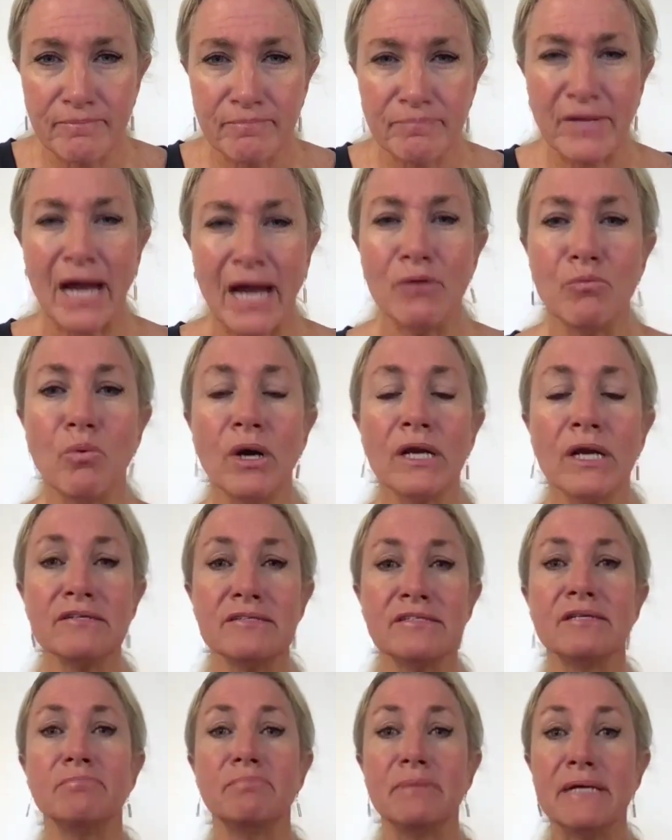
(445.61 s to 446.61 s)
I want us
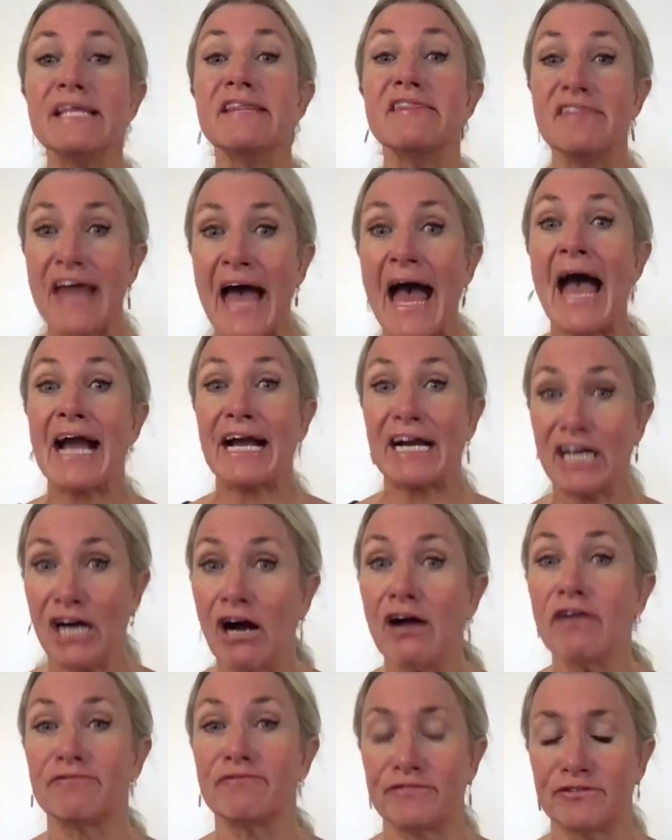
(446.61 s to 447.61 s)
to be that
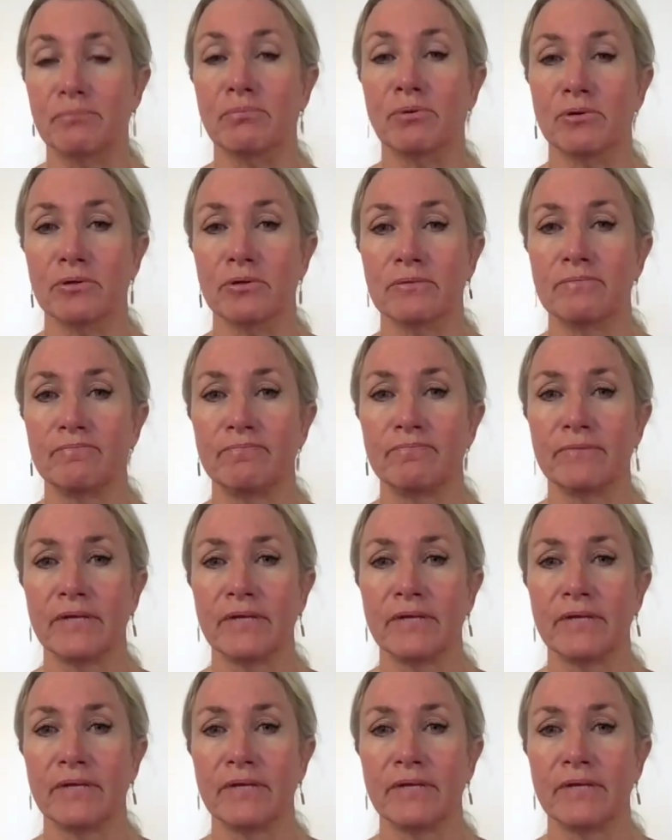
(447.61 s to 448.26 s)
comfortable